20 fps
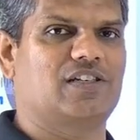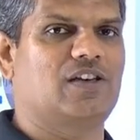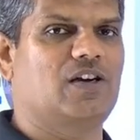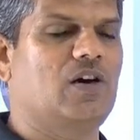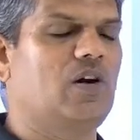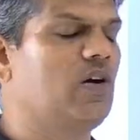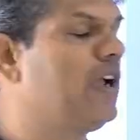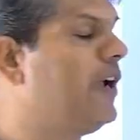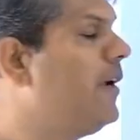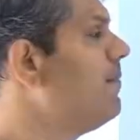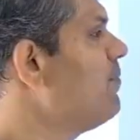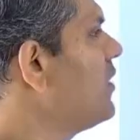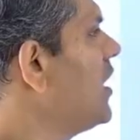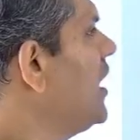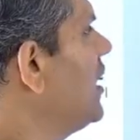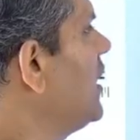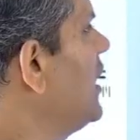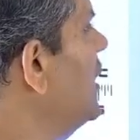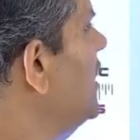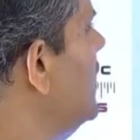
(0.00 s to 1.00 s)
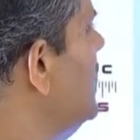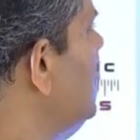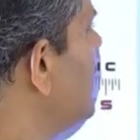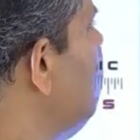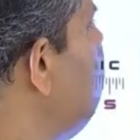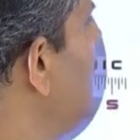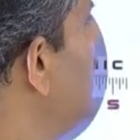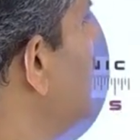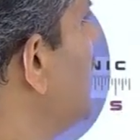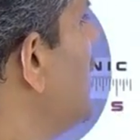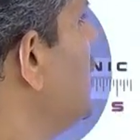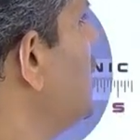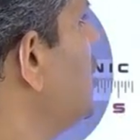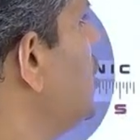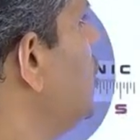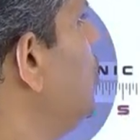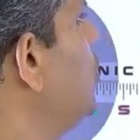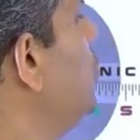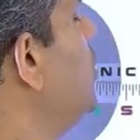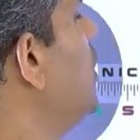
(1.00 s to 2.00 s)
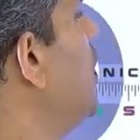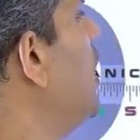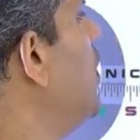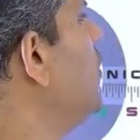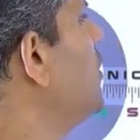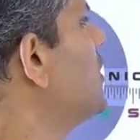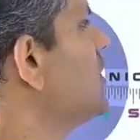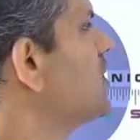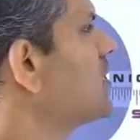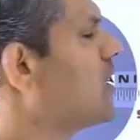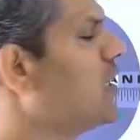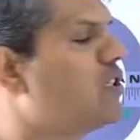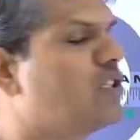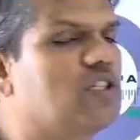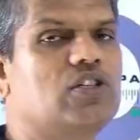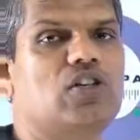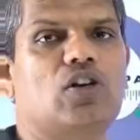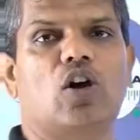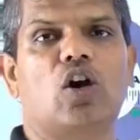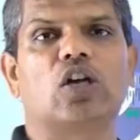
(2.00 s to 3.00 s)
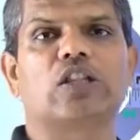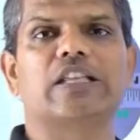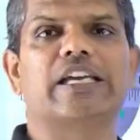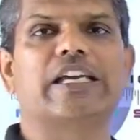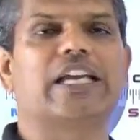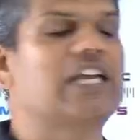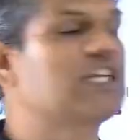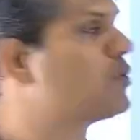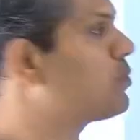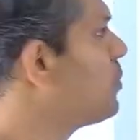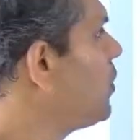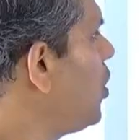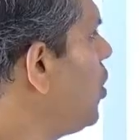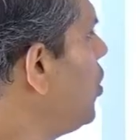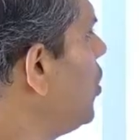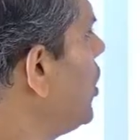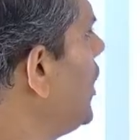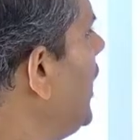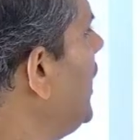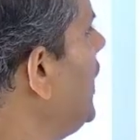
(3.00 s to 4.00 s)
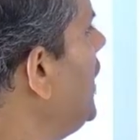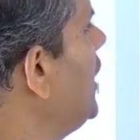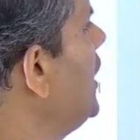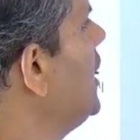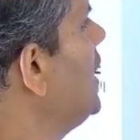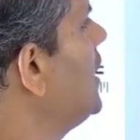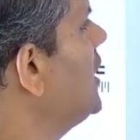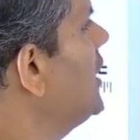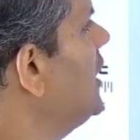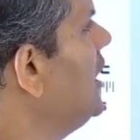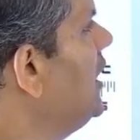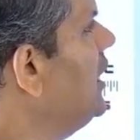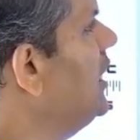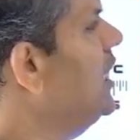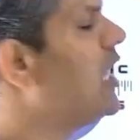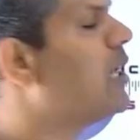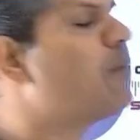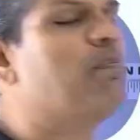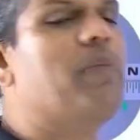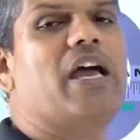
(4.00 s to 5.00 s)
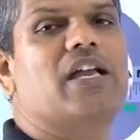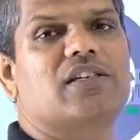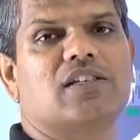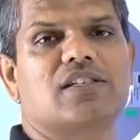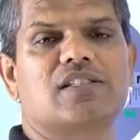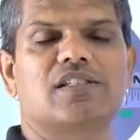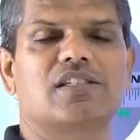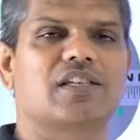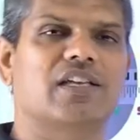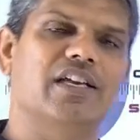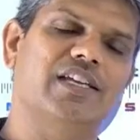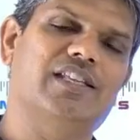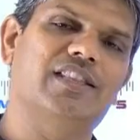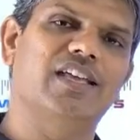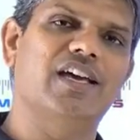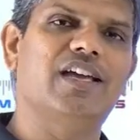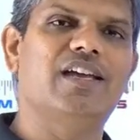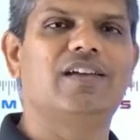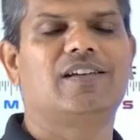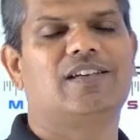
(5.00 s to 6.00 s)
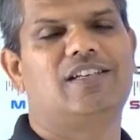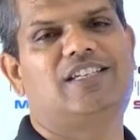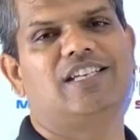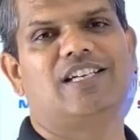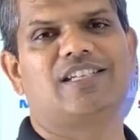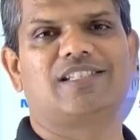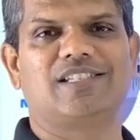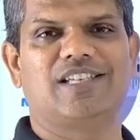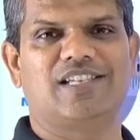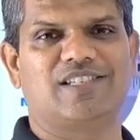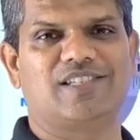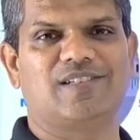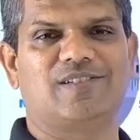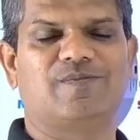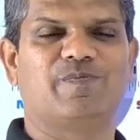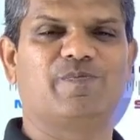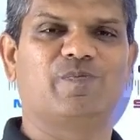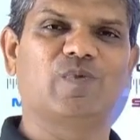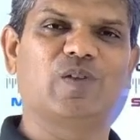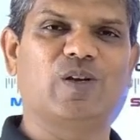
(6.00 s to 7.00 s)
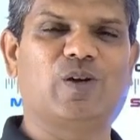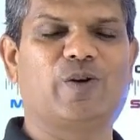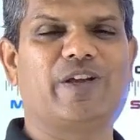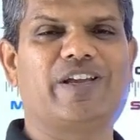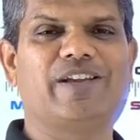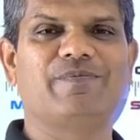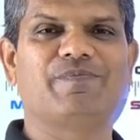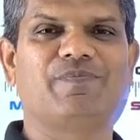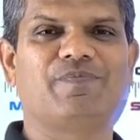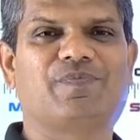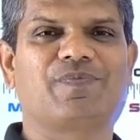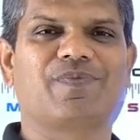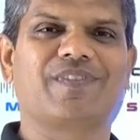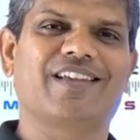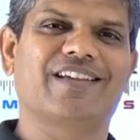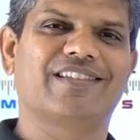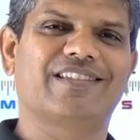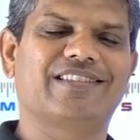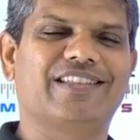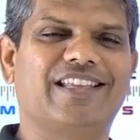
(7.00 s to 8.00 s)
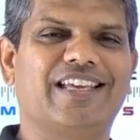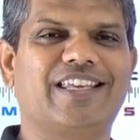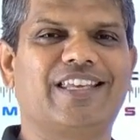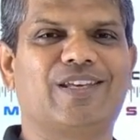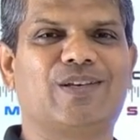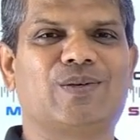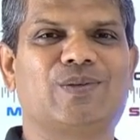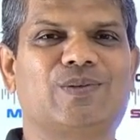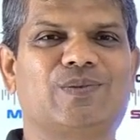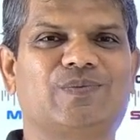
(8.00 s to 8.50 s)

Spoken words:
Okay, let us continue our discussion on the exploring linear patterns in the next session. Okay, thank you.